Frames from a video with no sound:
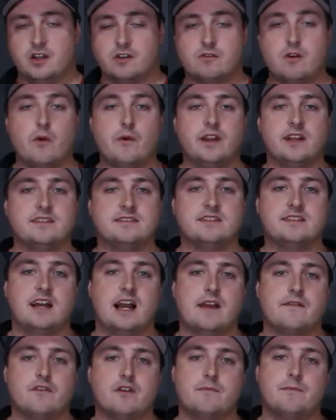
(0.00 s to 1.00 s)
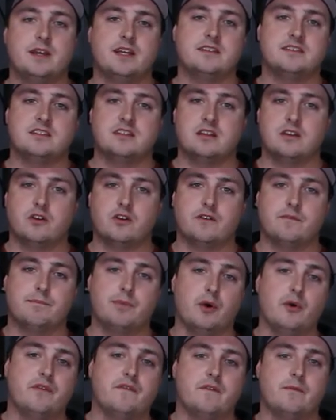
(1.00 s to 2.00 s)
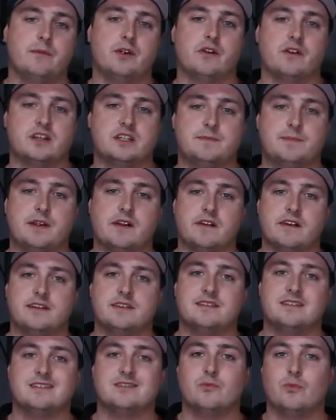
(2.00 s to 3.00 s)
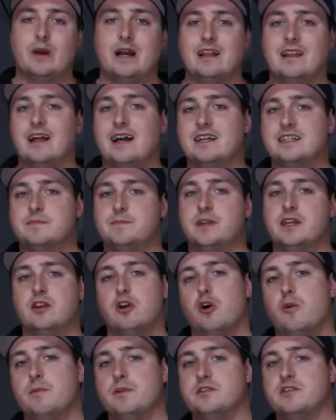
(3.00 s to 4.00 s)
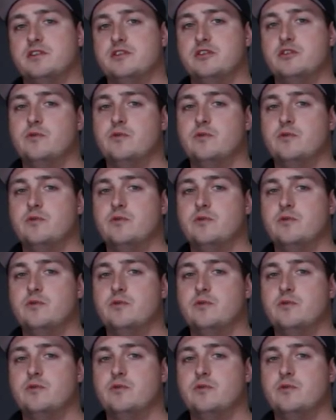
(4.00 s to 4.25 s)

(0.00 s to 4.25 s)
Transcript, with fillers: Growing as a diver means to learn both from your experience as well as being open to